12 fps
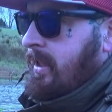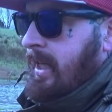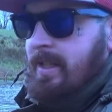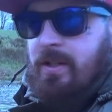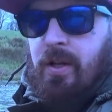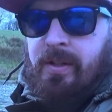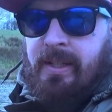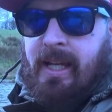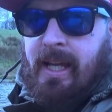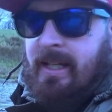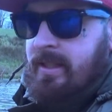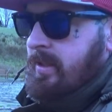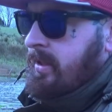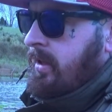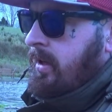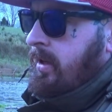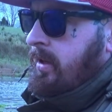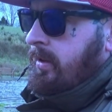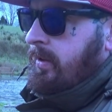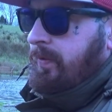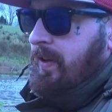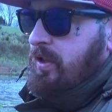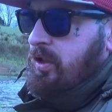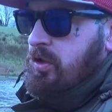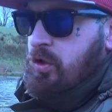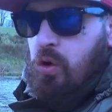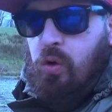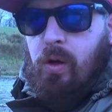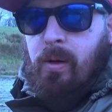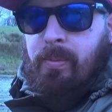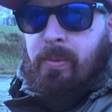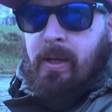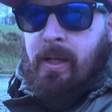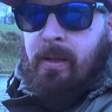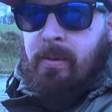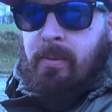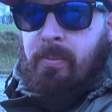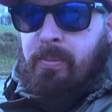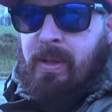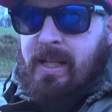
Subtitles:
That's not the case. The fish will show up in